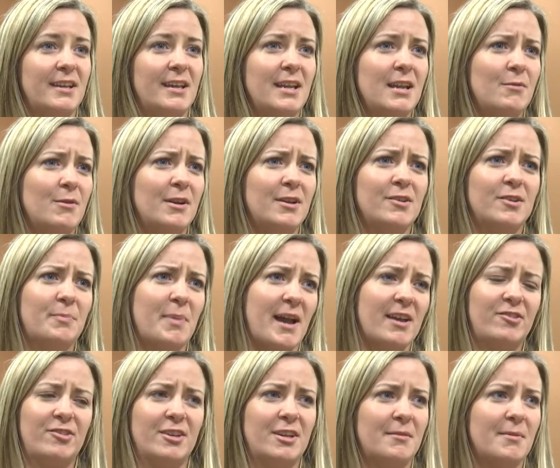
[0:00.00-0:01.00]
Anyone who's
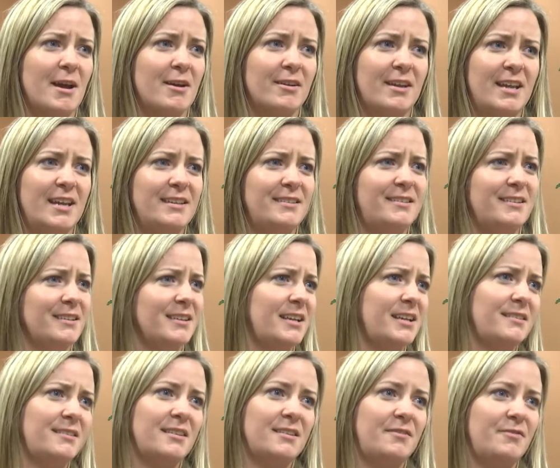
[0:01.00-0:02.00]
passionate about kids and
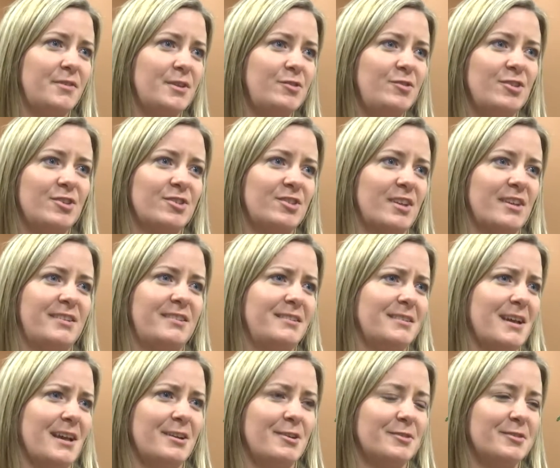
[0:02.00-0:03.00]
kids' futures,
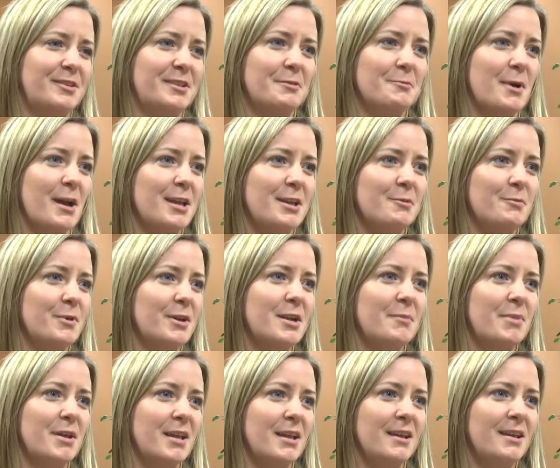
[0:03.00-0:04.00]
I don't see why you
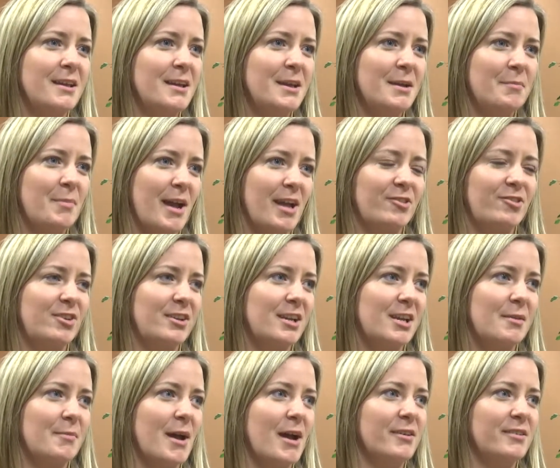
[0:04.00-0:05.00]
wouldn't be
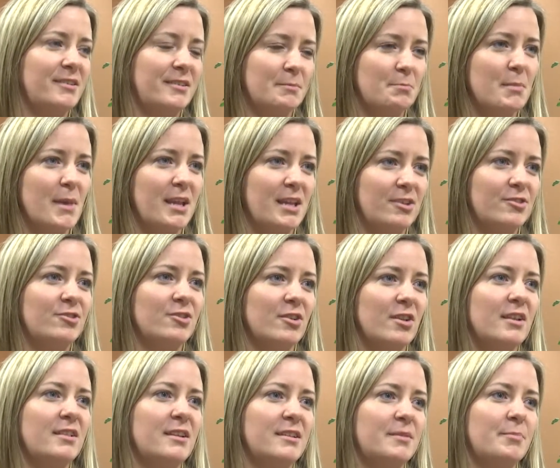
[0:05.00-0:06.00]
passionate about making sure
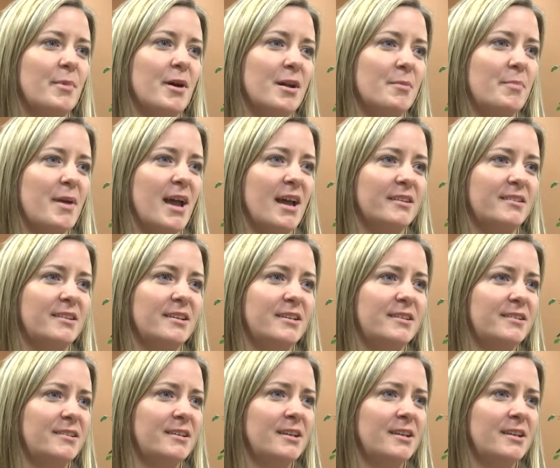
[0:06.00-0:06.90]
that this bond passes.